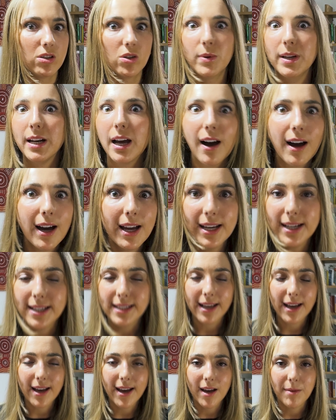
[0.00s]
do an eye
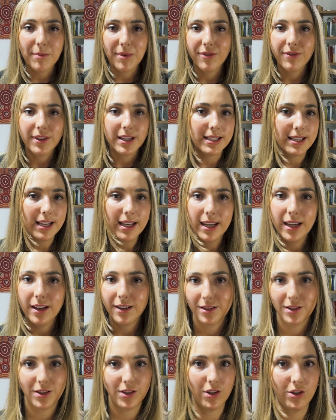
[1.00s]
exam if there's any
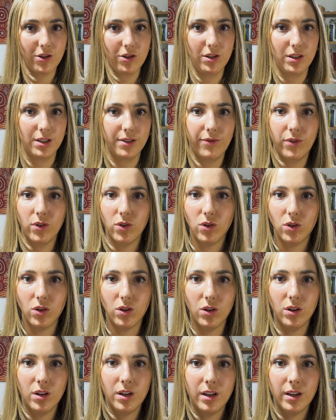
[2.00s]
concerns
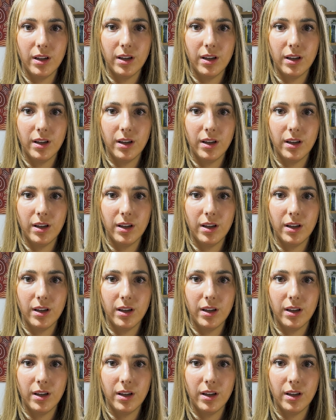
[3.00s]
for